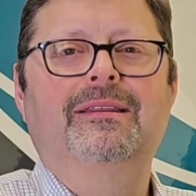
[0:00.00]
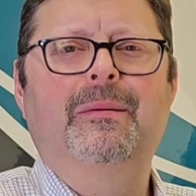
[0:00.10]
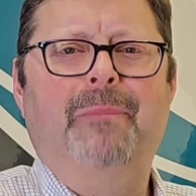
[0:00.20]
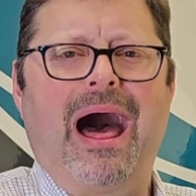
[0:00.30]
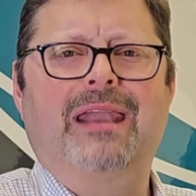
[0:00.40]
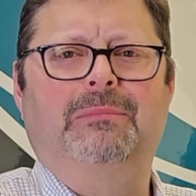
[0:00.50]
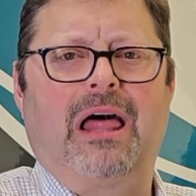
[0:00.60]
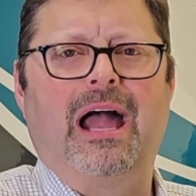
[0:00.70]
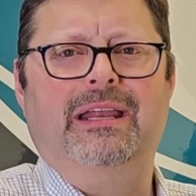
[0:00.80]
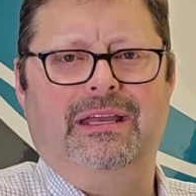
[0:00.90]
The bottom
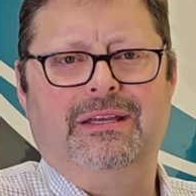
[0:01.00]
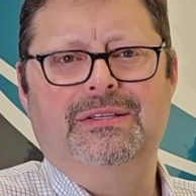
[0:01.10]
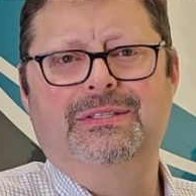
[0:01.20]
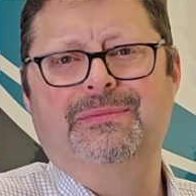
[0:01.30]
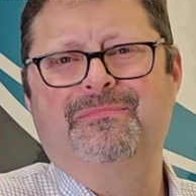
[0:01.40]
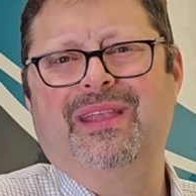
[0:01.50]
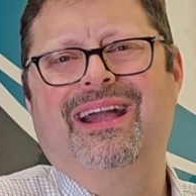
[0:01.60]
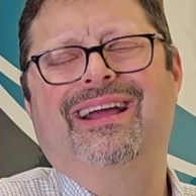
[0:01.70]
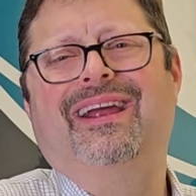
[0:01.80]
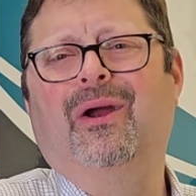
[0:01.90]
line is,
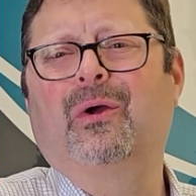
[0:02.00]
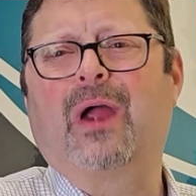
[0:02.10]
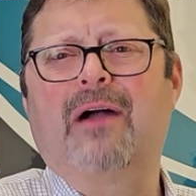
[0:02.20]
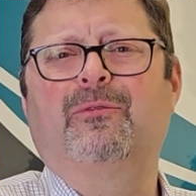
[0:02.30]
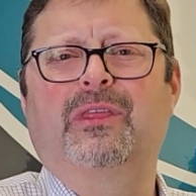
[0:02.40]
an aircraft